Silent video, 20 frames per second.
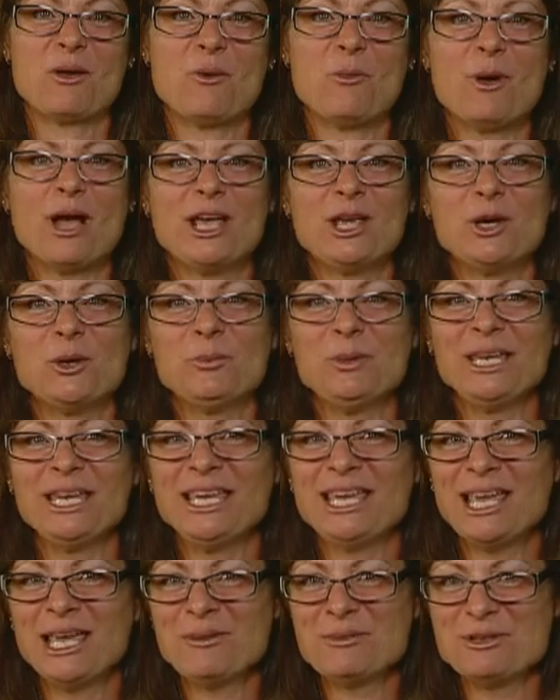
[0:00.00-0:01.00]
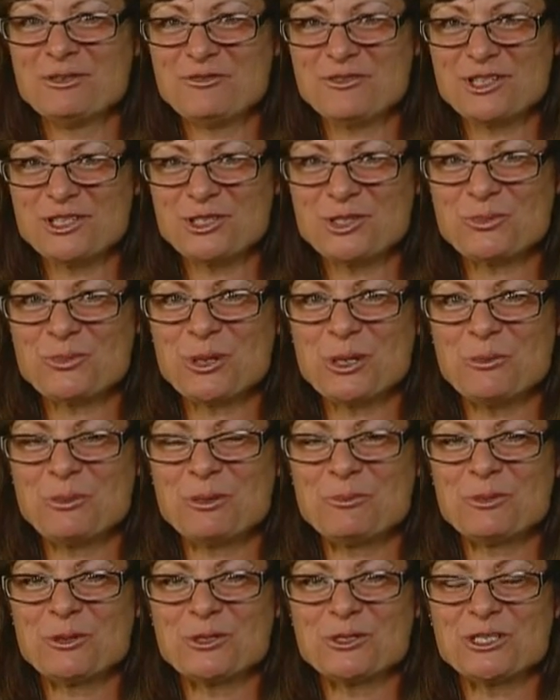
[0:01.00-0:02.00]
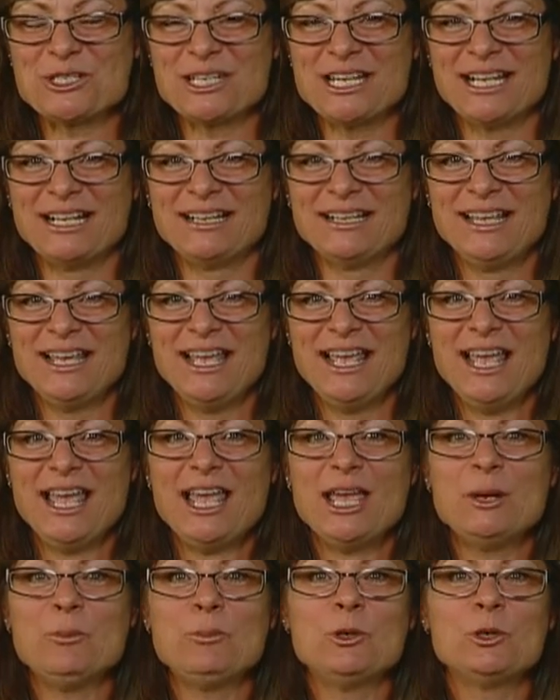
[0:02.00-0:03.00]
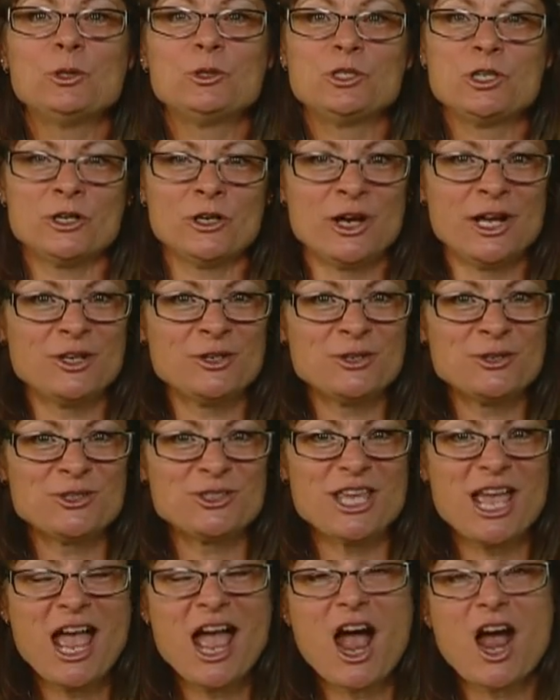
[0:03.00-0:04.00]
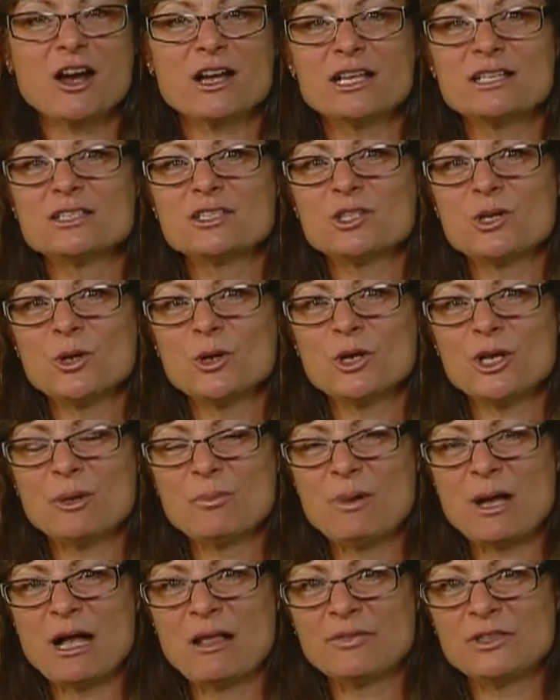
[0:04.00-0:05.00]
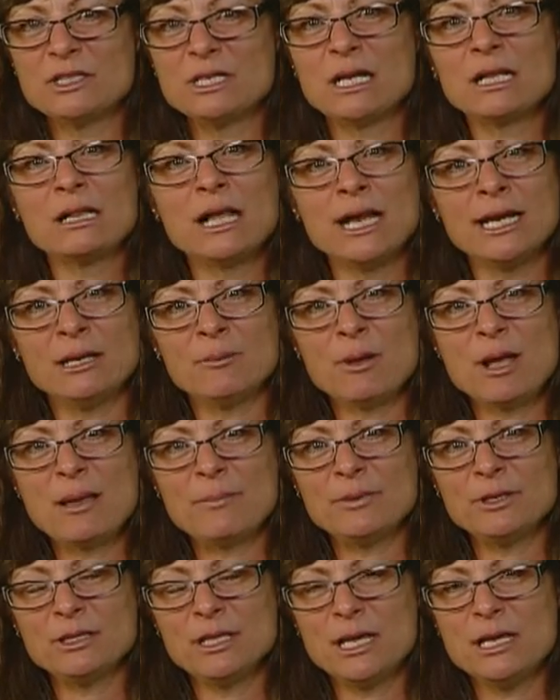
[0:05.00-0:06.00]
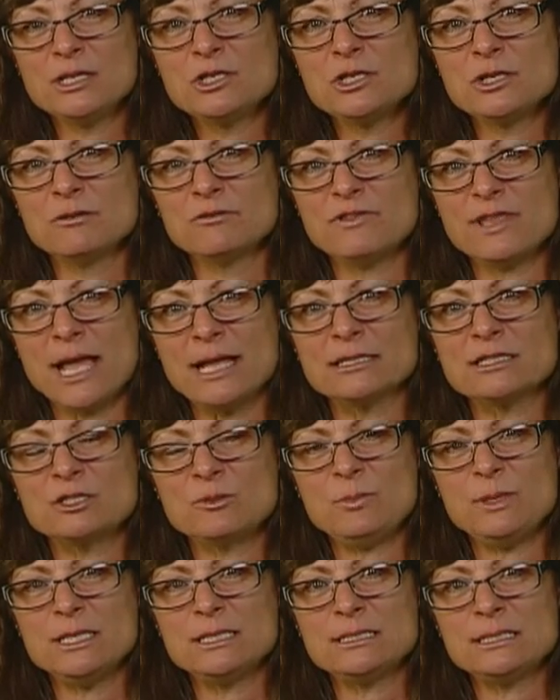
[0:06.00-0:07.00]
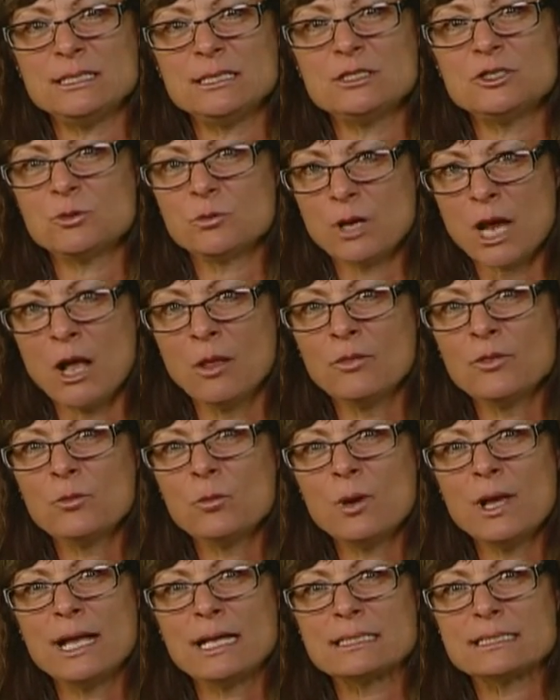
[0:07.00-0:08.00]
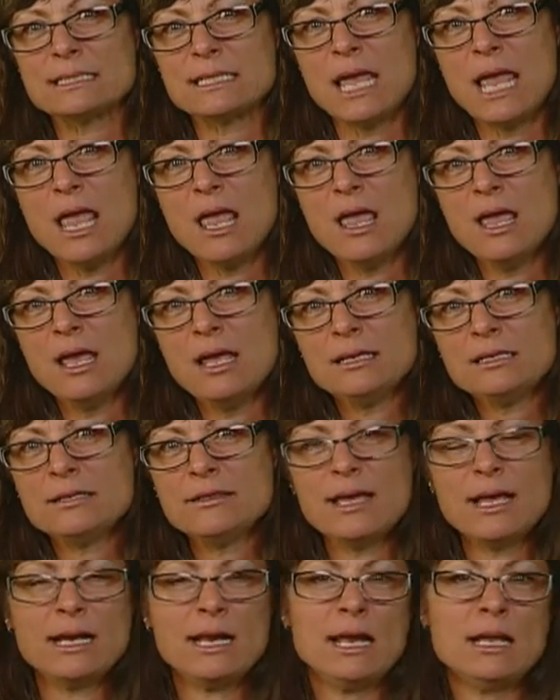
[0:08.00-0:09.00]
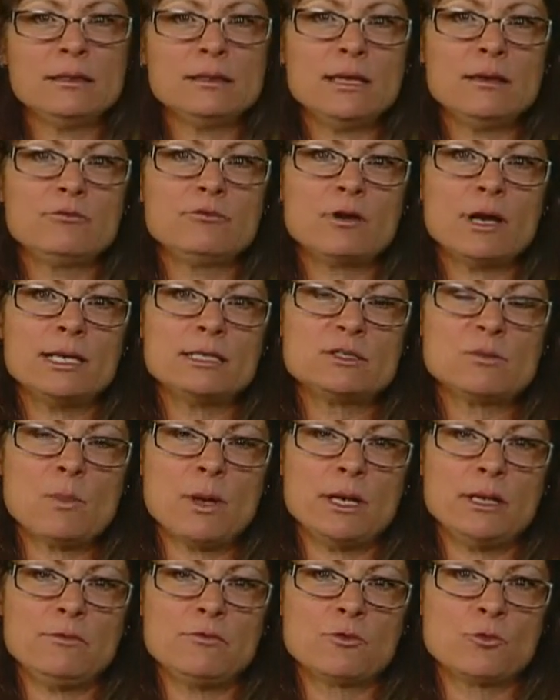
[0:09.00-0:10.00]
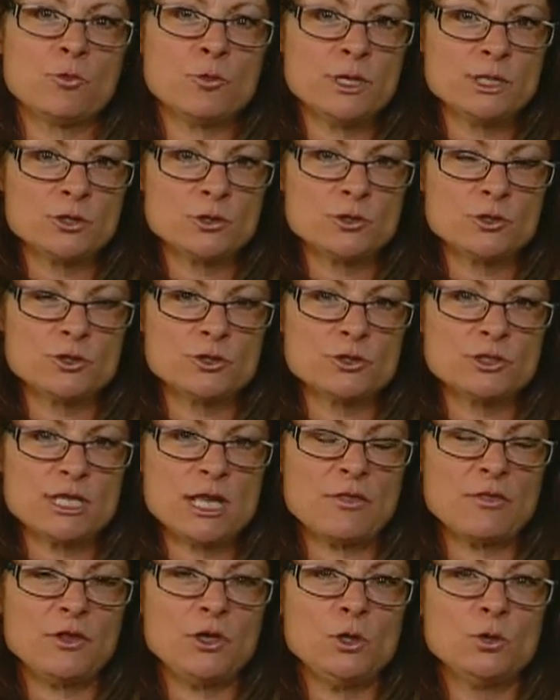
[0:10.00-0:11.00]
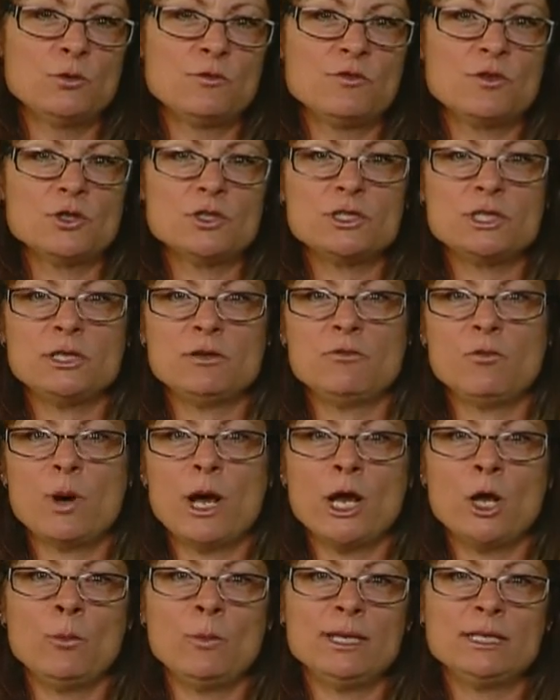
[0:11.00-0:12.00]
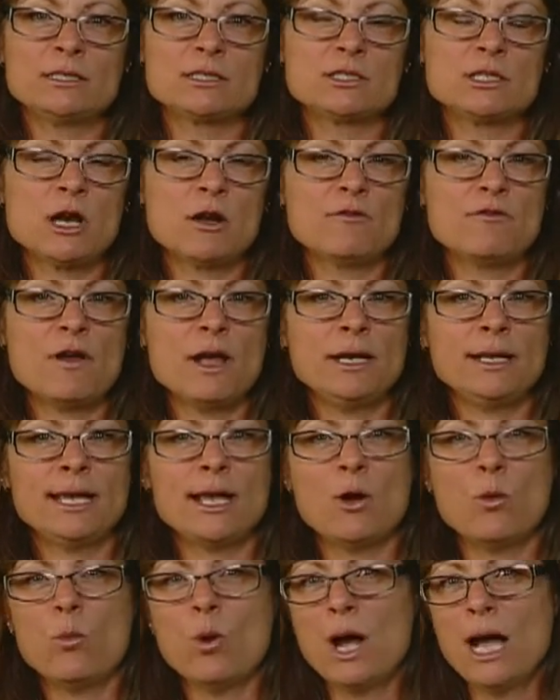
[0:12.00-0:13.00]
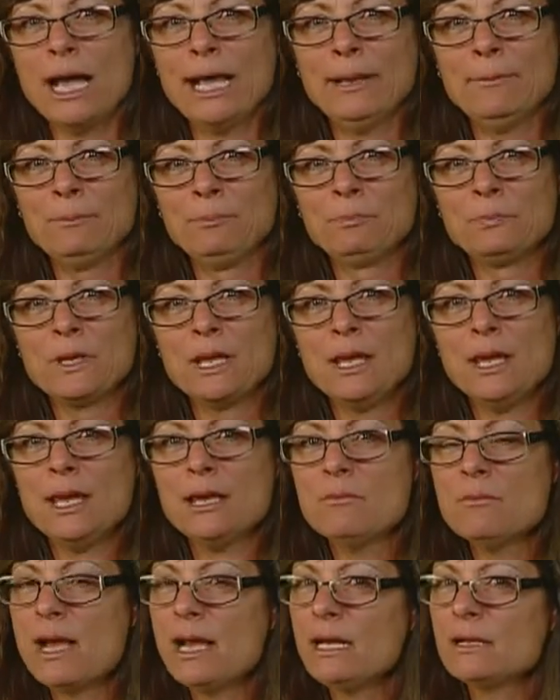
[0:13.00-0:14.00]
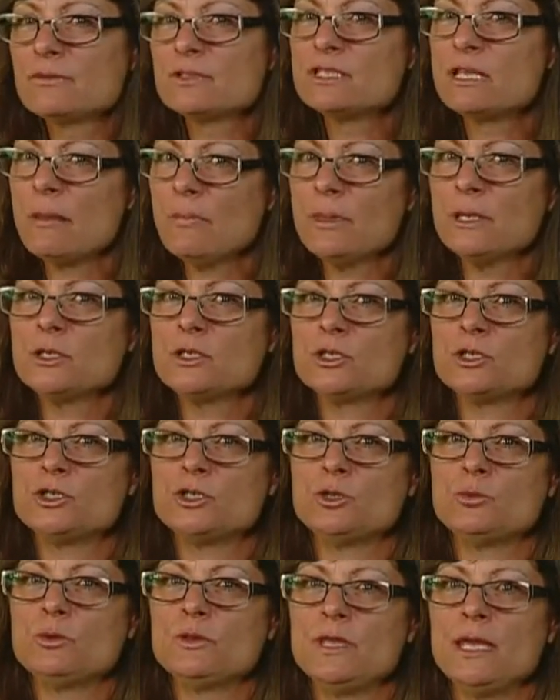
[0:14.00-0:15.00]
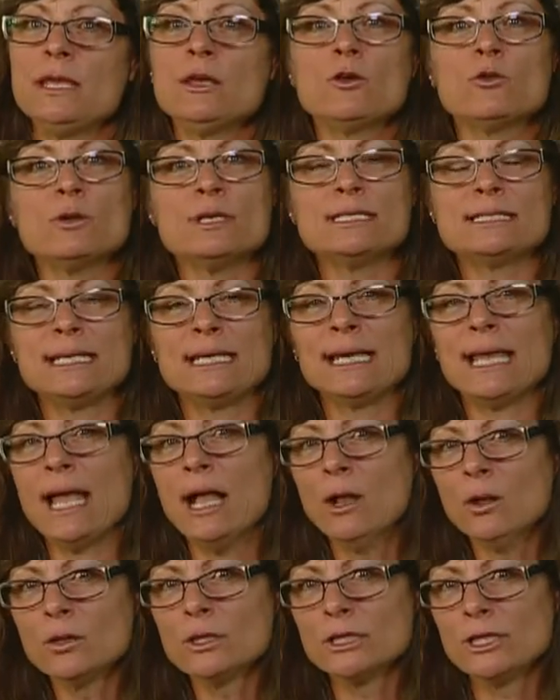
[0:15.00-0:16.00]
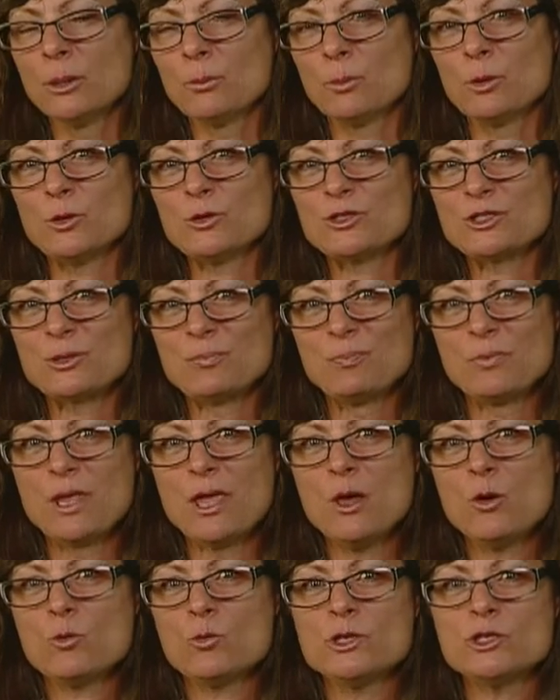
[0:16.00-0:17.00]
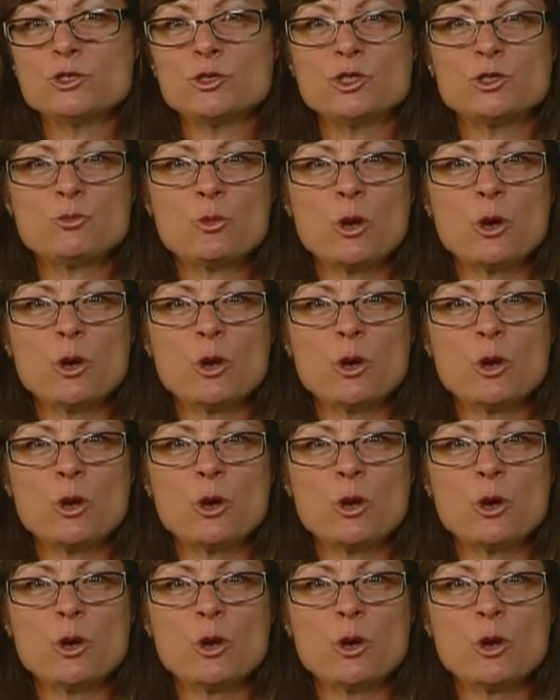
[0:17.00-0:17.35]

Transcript: Wyoming Game and Fish Department personnel and mule deer hunters are concerned about the declining population of that species throughout the West. To that end, they've raised money for researchers at the University of Wyoming to start finding out why. It might have something to do with increasing elk numbers. Research